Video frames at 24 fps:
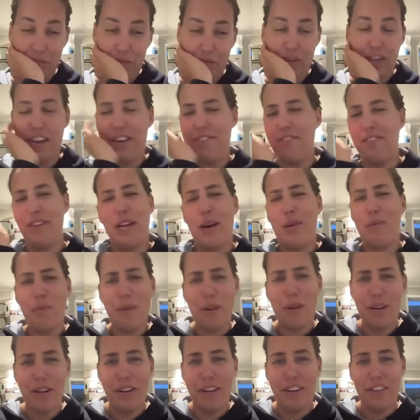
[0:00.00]
whatever they
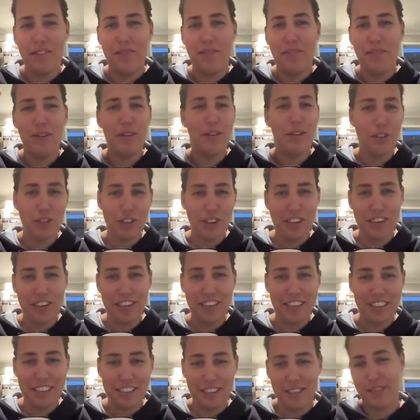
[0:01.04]
want. But usually
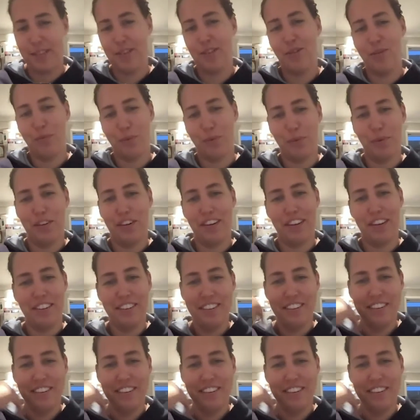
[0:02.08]
it's not water.